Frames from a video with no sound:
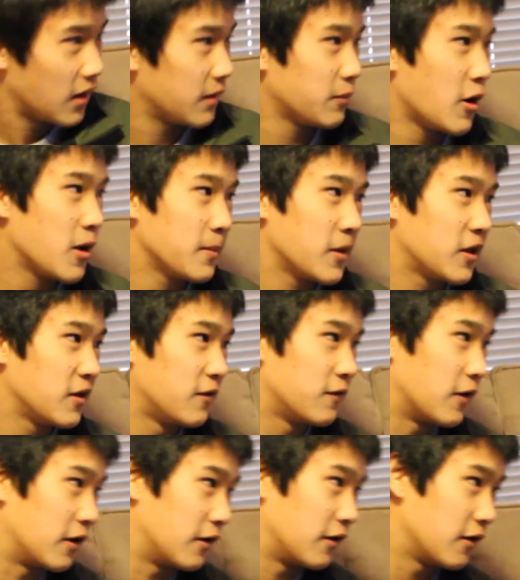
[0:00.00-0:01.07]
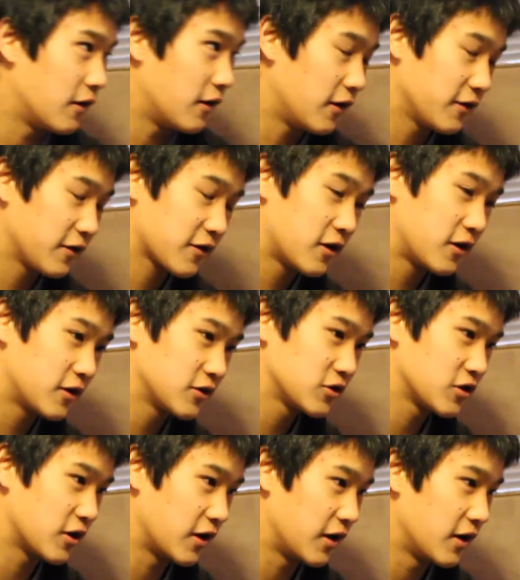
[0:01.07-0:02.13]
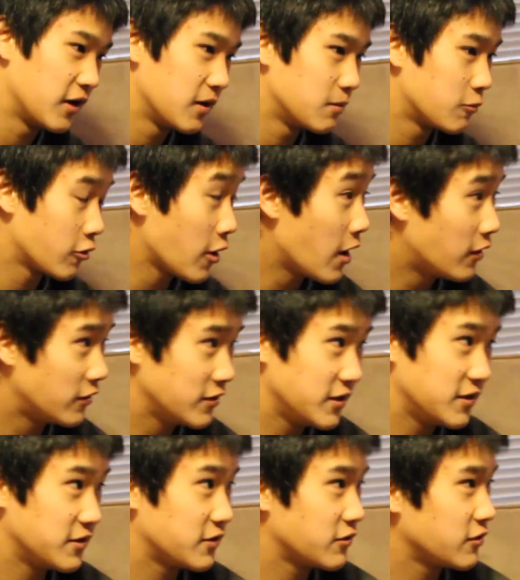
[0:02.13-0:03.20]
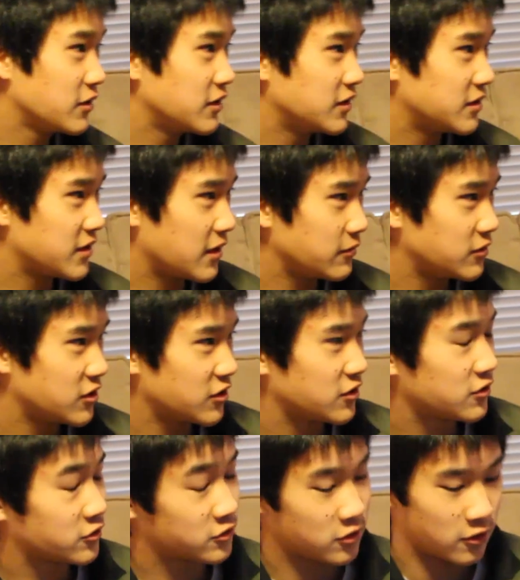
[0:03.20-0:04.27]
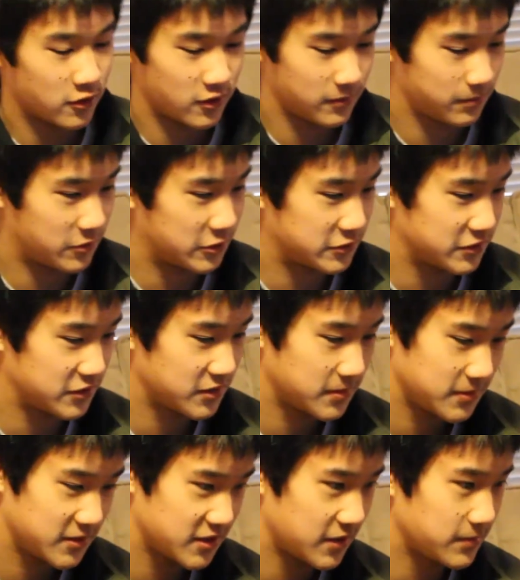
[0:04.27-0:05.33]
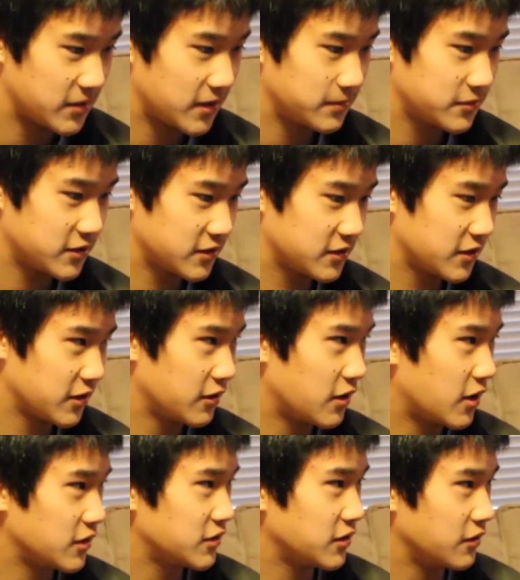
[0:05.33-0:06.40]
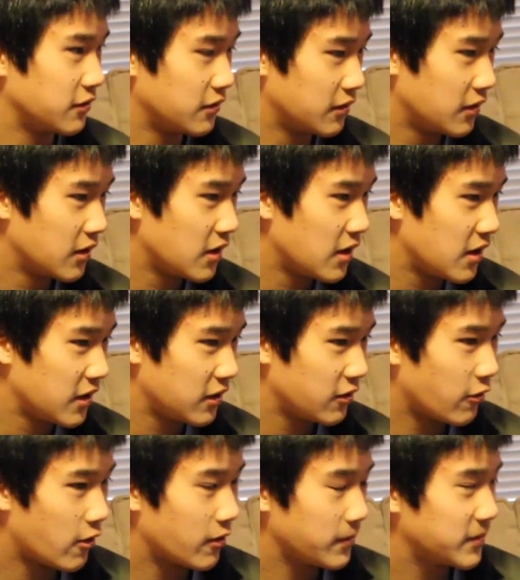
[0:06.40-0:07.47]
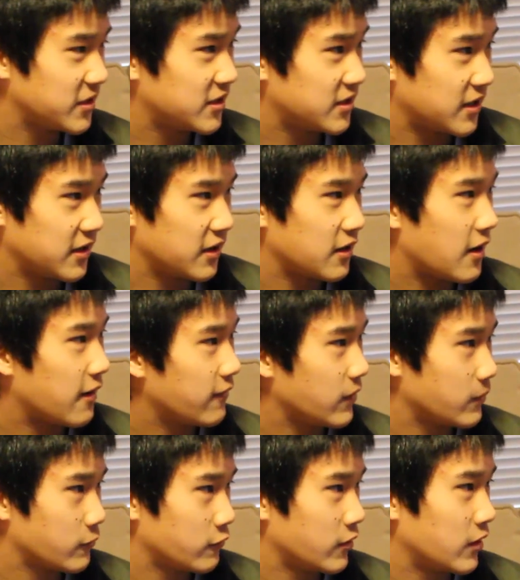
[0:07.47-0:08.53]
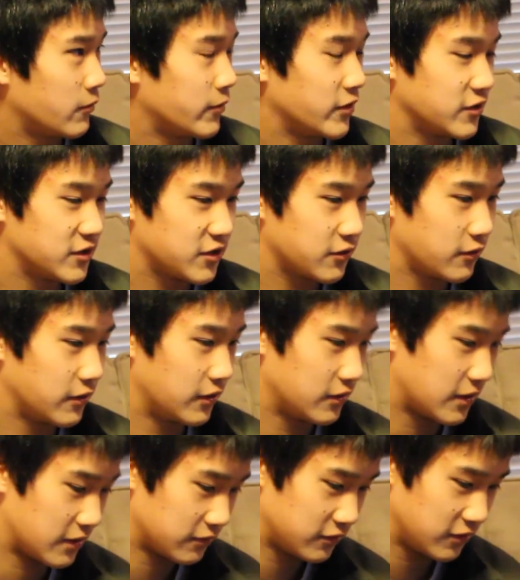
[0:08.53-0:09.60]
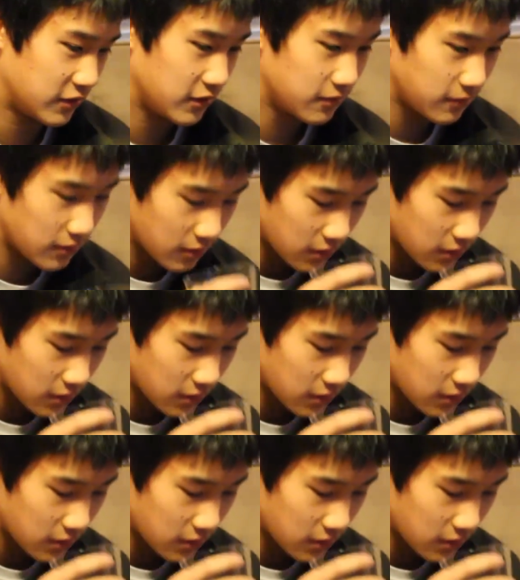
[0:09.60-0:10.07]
I'm not making fun. On the contrary, morality decrees that we should control our impulses. And sometimes it's good not to. You don't want to be singing Ave Maria when you're screaming now, do you?